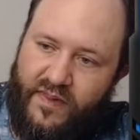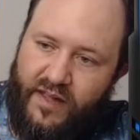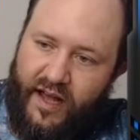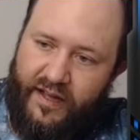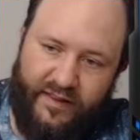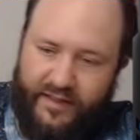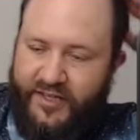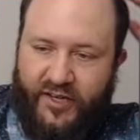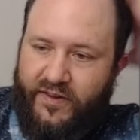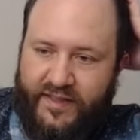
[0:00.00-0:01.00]
Uh,
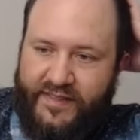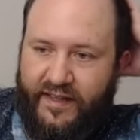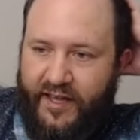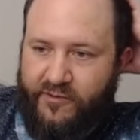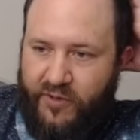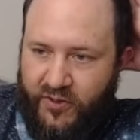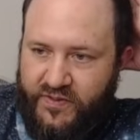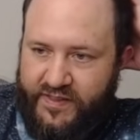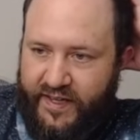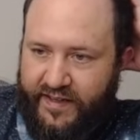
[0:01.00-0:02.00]
you know, let's say like
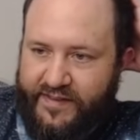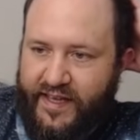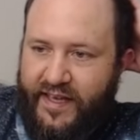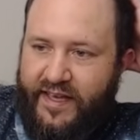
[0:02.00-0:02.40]
Rose does.